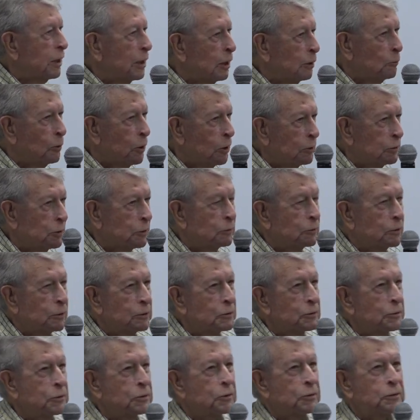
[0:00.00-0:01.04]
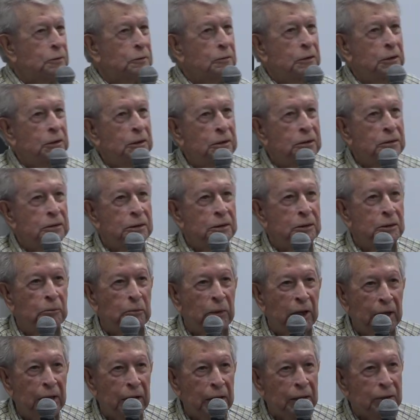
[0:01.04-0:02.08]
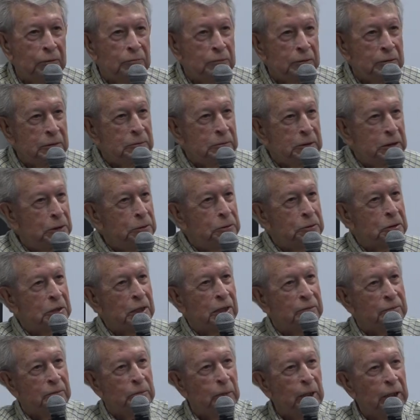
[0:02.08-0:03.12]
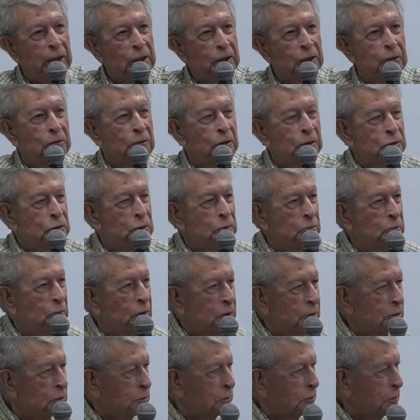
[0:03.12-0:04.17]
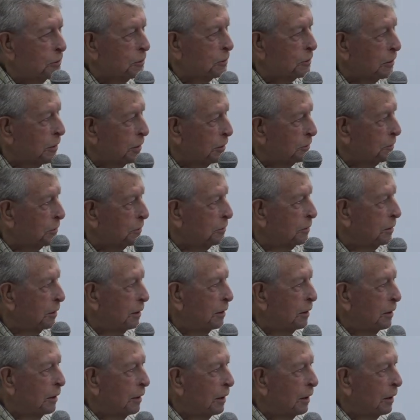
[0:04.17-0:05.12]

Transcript: I'd walked across the street to the bank when we used to have a bank across from Rochester Station,